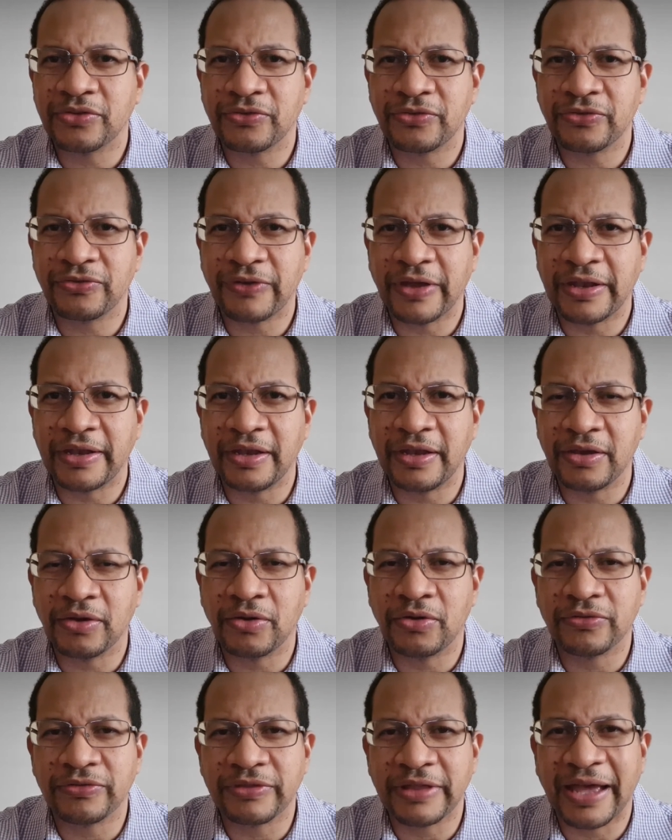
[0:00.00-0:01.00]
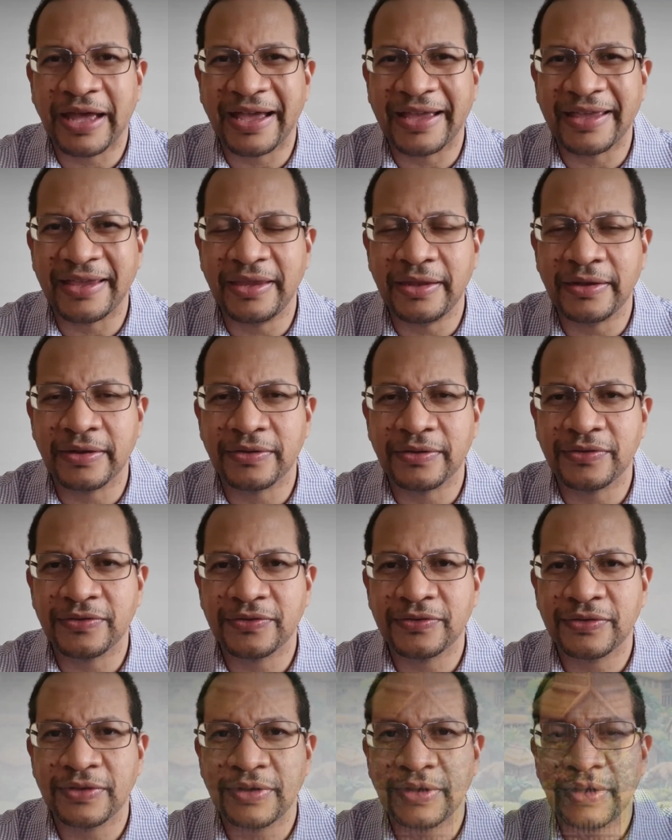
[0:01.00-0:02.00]
of fending off the
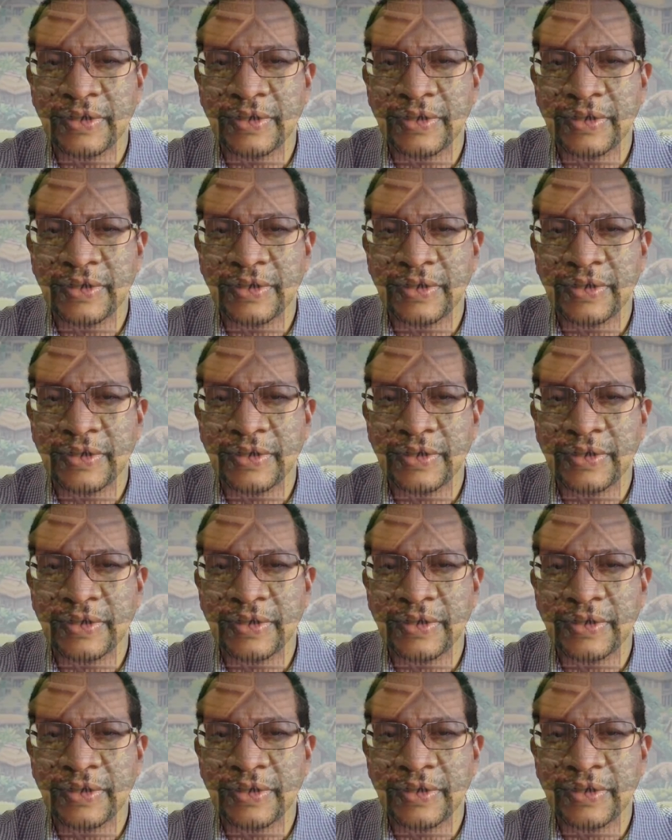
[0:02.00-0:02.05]
hyenas,